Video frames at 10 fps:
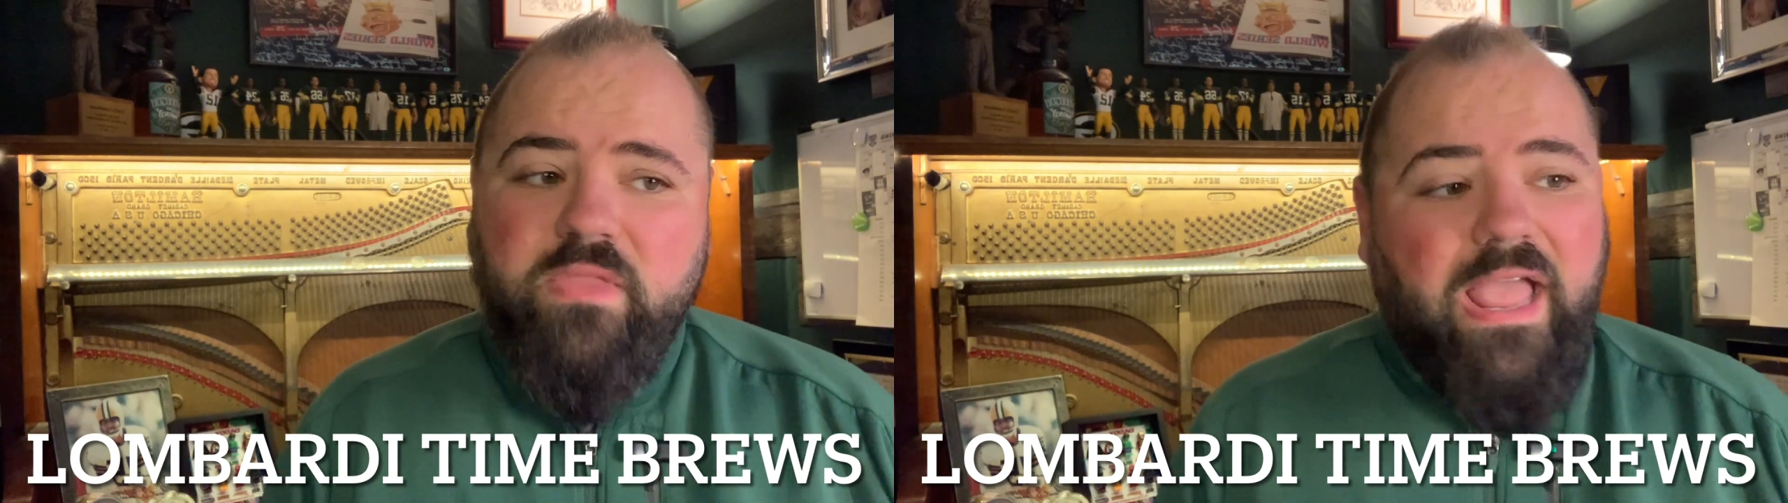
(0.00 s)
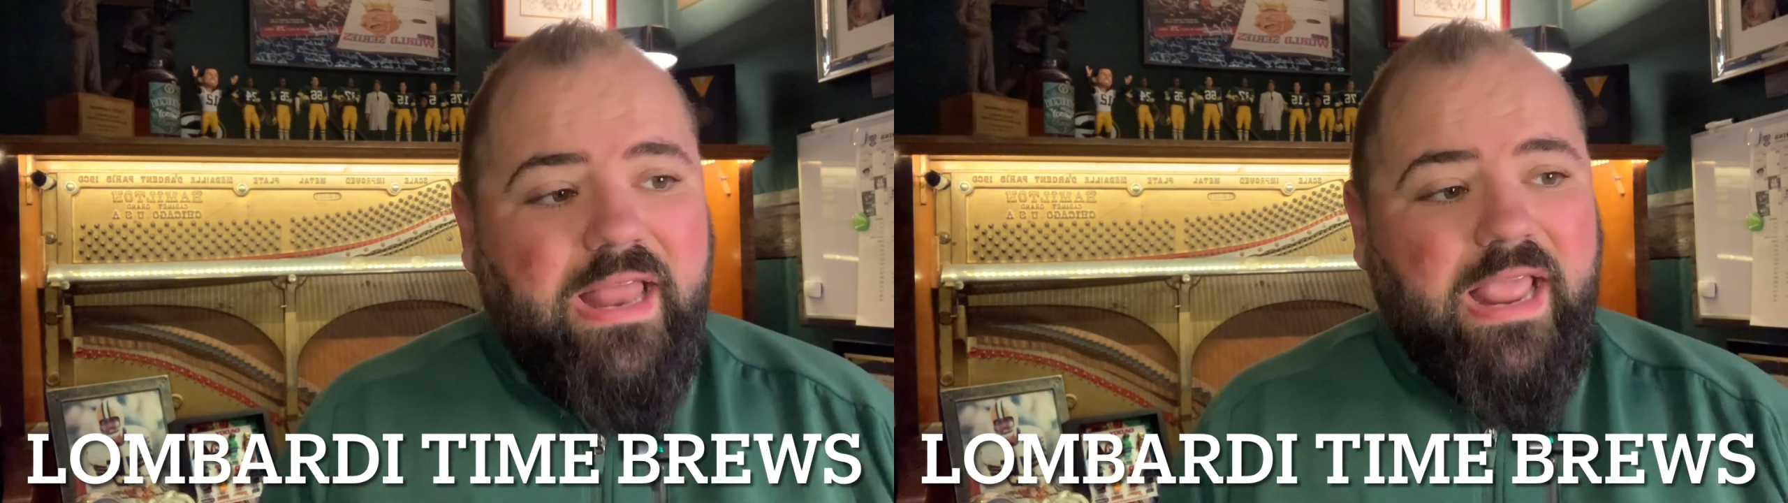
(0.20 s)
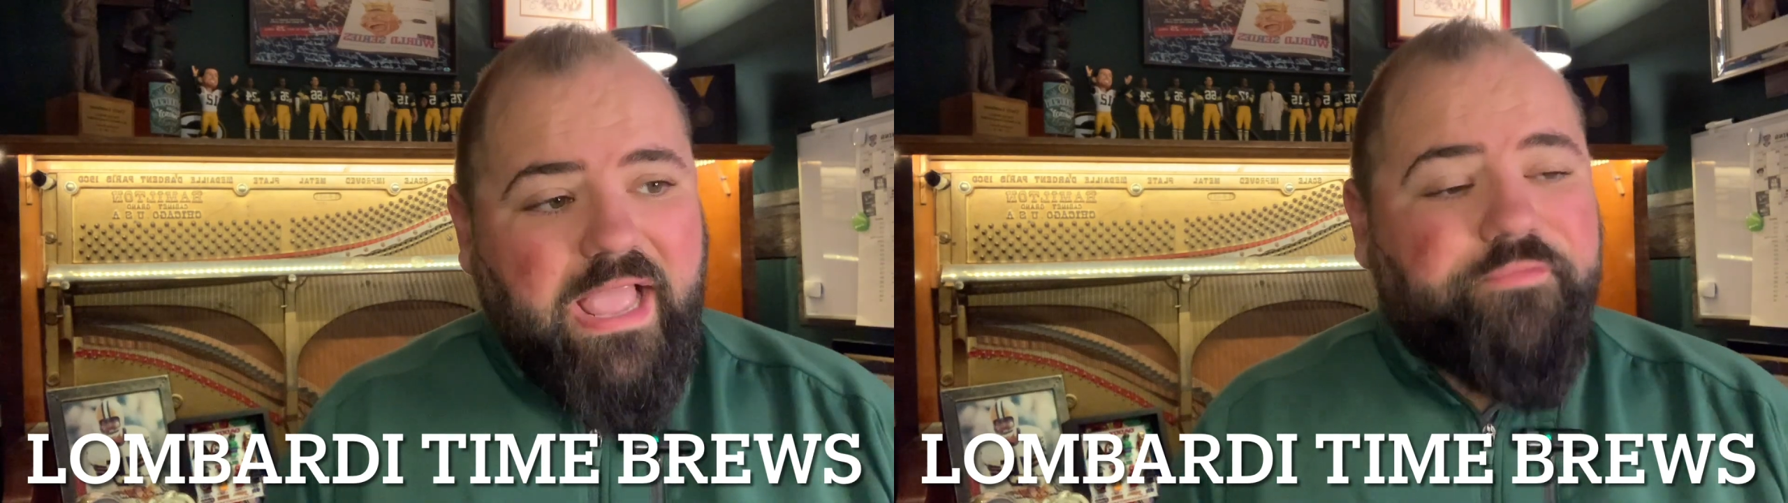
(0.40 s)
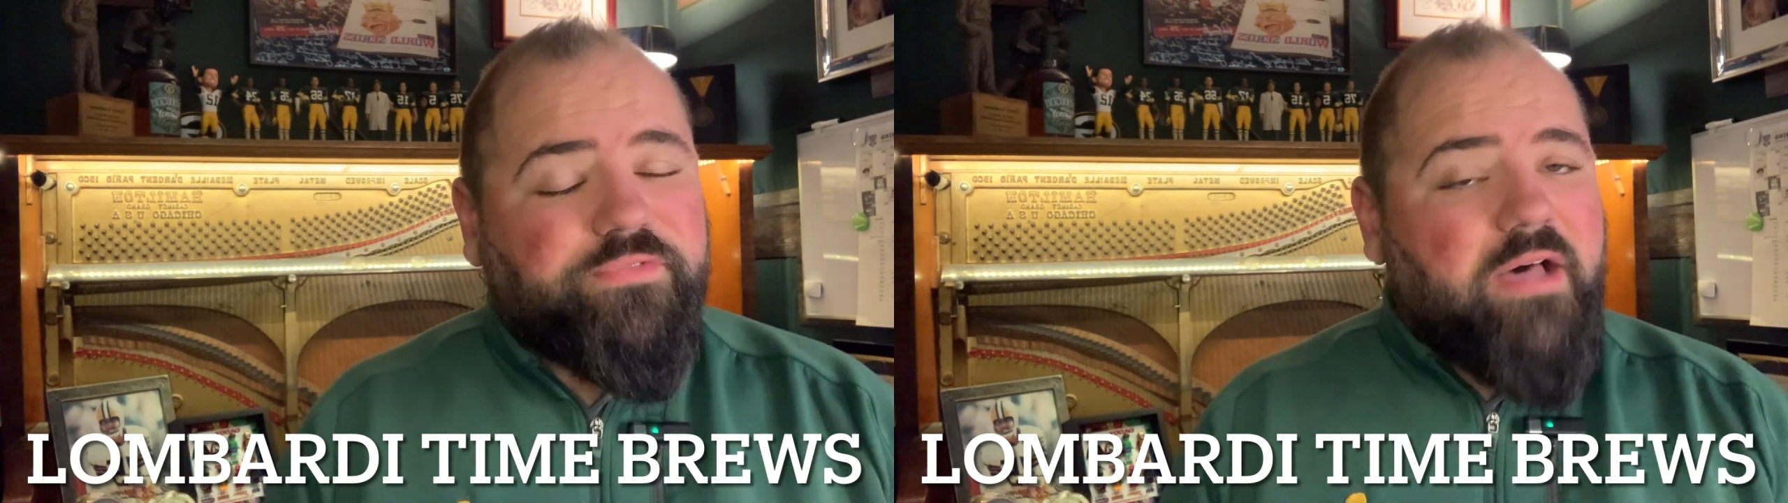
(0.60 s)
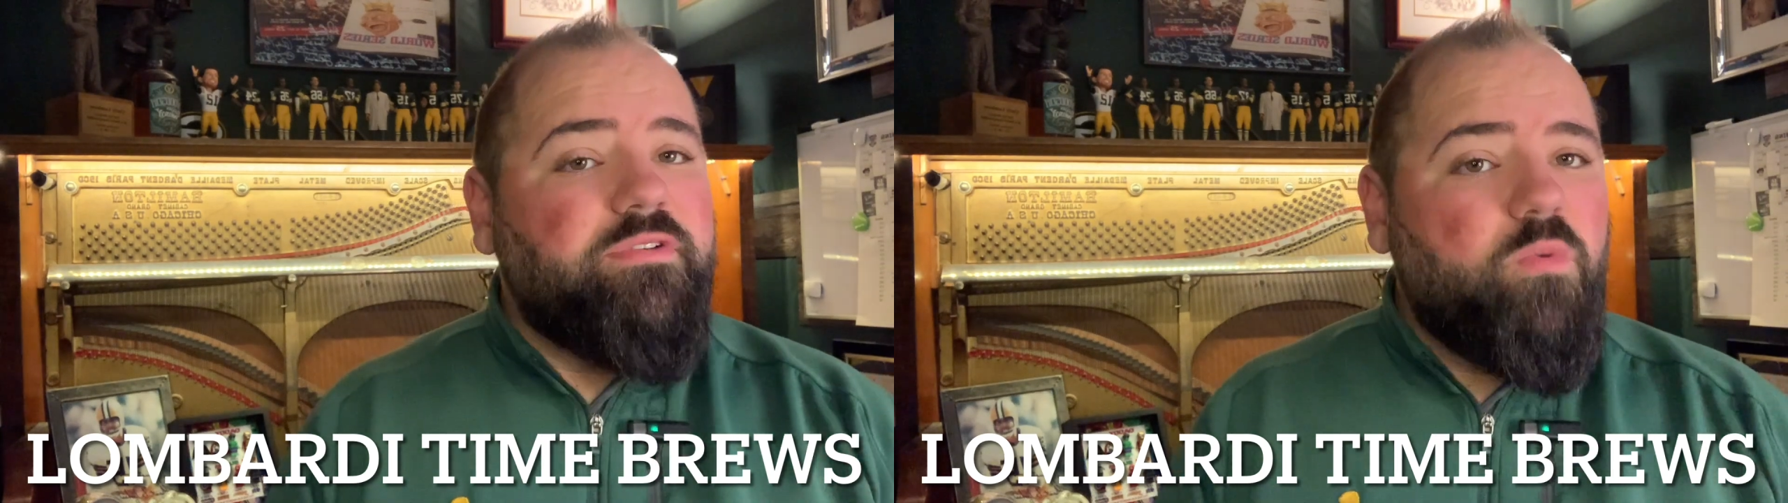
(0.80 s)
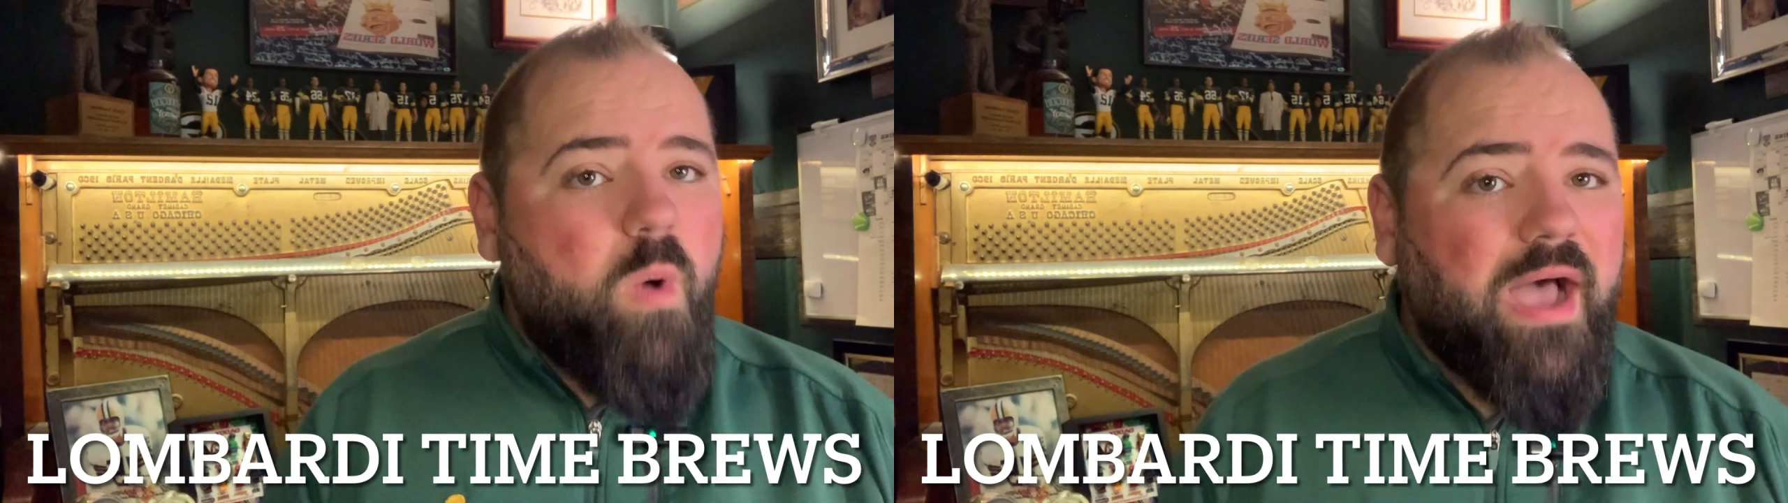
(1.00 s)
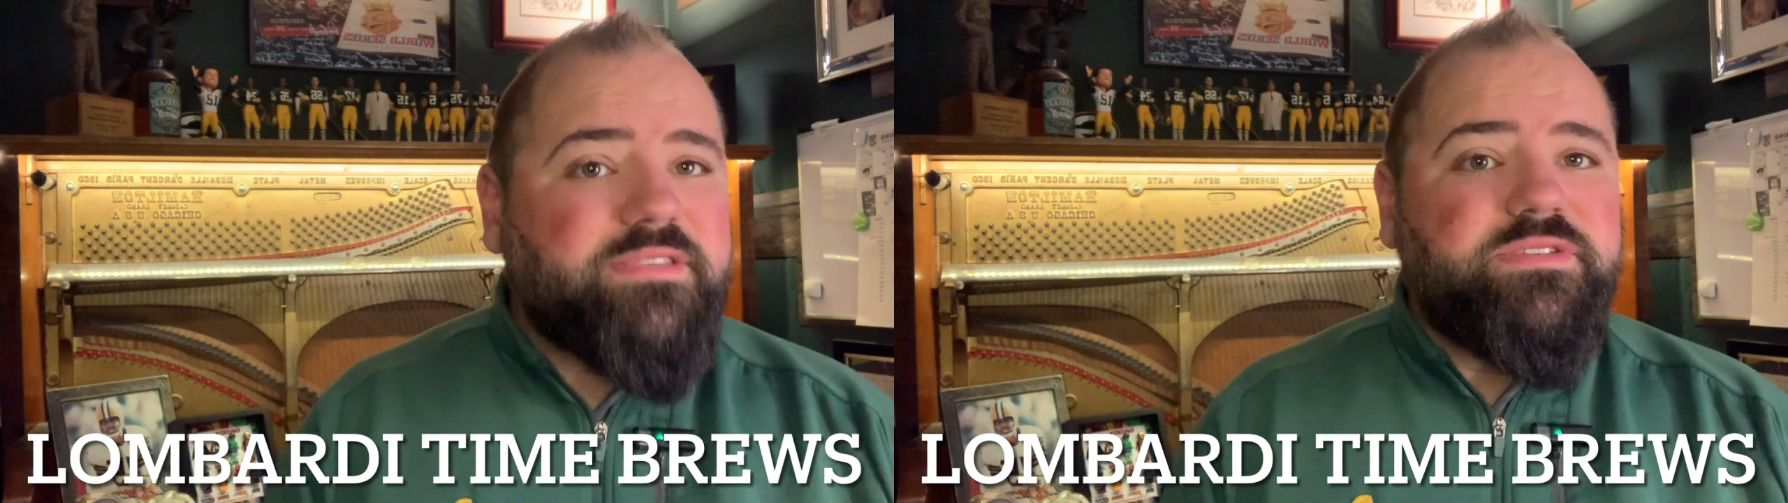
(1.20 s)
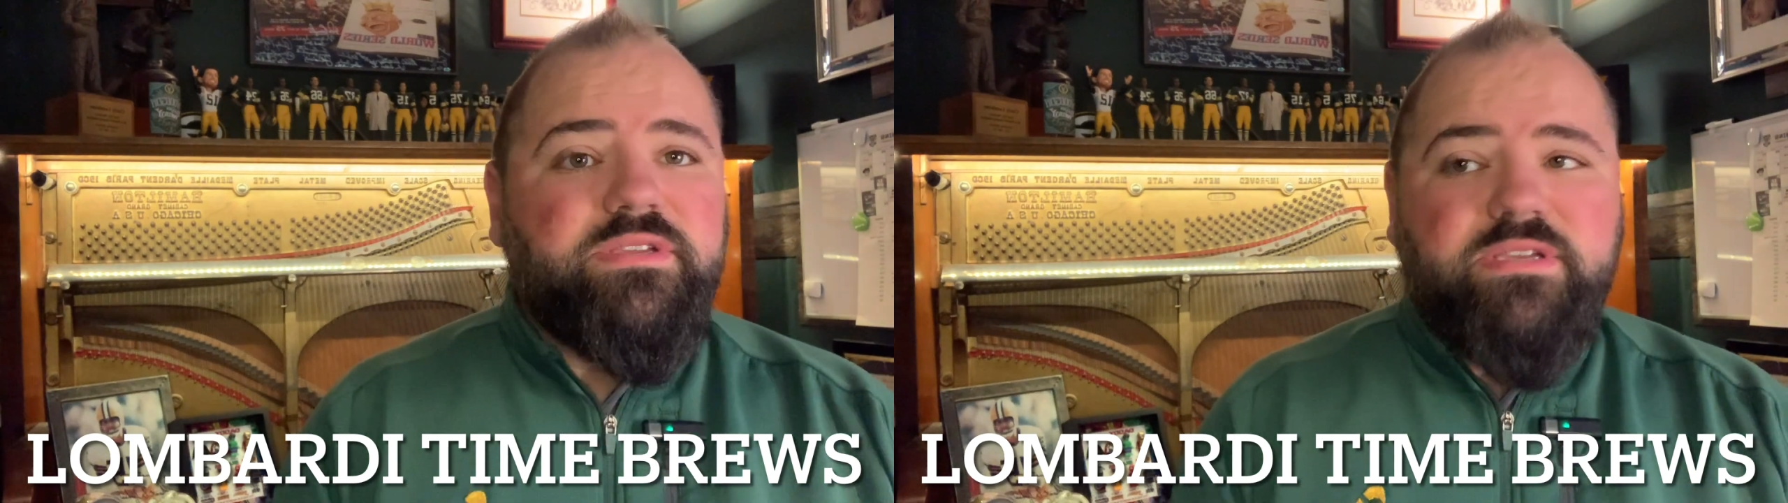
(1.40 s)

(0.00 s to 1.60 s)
and if Love and Watson